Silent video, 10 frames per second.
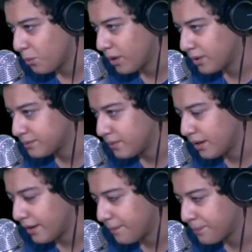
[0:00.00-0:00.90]
Well,
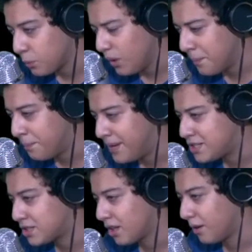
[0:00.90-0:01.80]
okay. What a
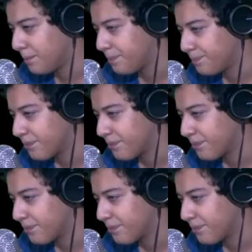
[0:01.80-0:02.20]
bitch, though.